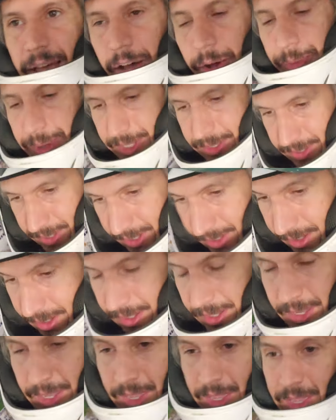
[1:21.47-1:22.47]
helmet.
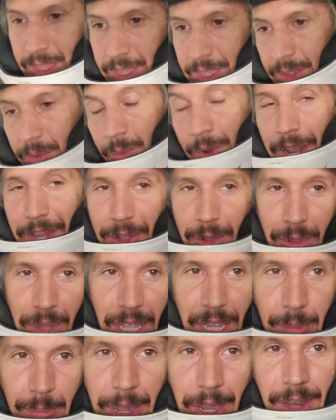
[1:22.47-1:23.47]
What I don't
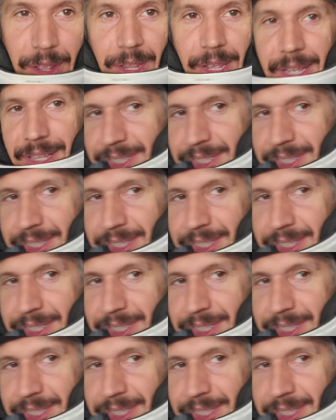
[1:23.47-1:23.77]
like about it,